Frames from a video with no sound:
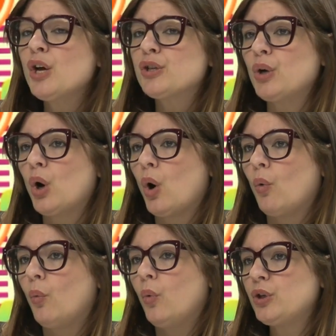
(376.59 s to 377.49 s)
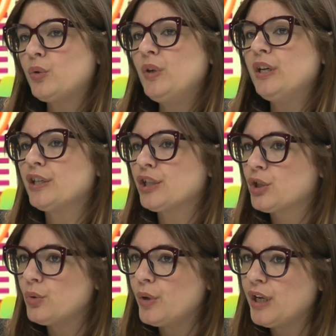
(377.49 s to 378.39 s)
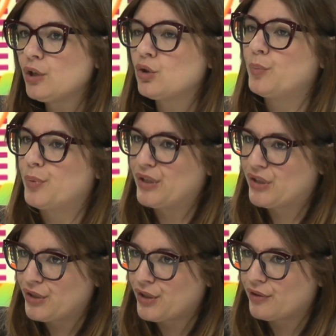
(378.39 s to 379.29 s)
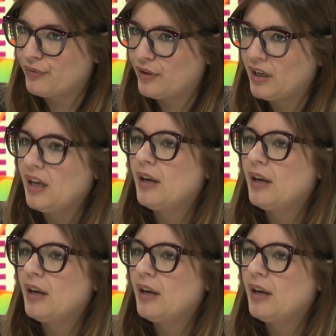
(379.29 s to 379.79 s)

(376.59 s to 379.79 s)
So what we are doing to preserve